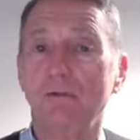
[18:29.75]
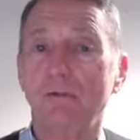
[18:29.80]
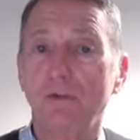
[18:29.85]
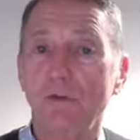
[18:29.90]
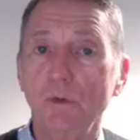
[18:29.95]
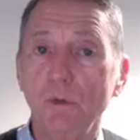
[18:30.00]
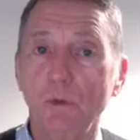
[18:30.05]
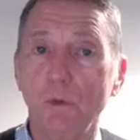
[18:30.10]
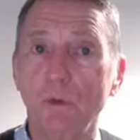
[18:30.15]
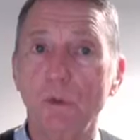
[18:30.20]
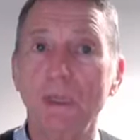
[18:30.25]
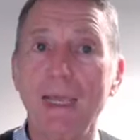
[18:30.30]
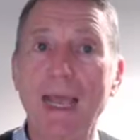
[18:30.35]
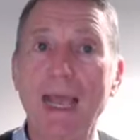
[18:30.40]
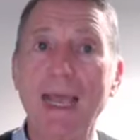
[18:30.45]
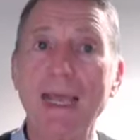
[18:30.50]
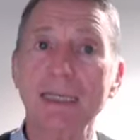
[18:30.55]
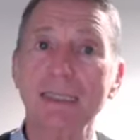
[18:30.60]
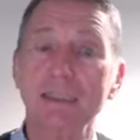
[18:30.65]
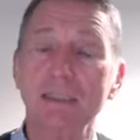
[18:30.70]
food
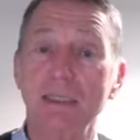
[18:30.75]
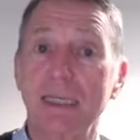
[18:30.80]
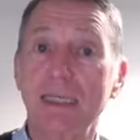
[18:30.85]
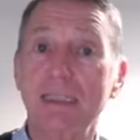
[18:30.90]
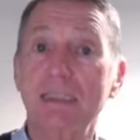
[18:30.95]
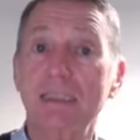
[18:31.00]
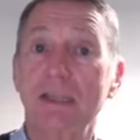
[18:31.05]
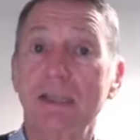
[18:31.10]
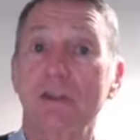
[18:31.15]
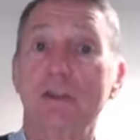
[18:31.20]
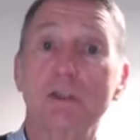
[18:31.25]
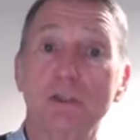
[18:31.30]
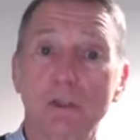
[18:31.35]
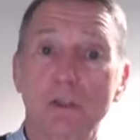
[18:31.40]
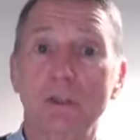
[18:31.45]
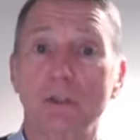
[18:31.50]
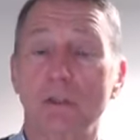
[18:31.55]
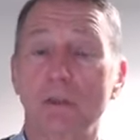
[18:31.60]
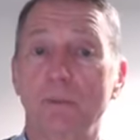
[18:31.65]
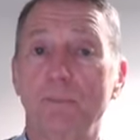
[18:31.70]
as is in the
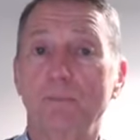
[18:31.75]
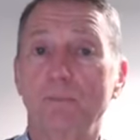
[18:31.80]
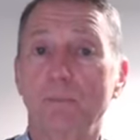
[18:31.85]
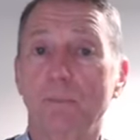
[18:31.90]
soil.